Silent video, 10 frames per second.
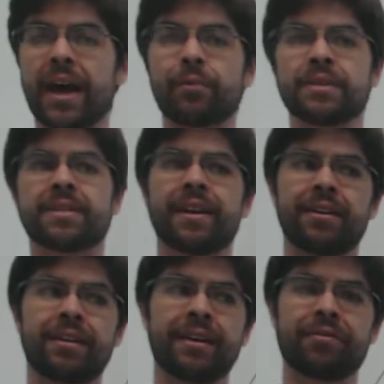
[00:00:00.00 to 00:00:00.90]
I would
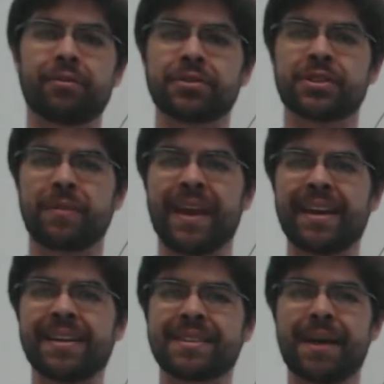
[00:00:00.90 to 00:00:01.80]
say, if there was going to be
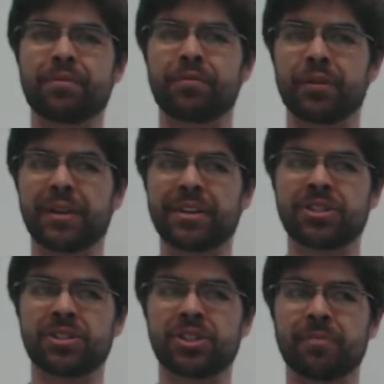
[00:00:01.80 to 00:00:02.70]
any type of
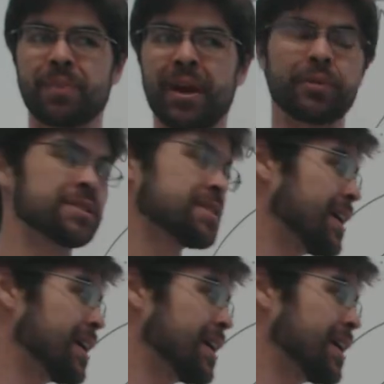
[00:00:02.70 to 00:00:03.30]
relationship, I would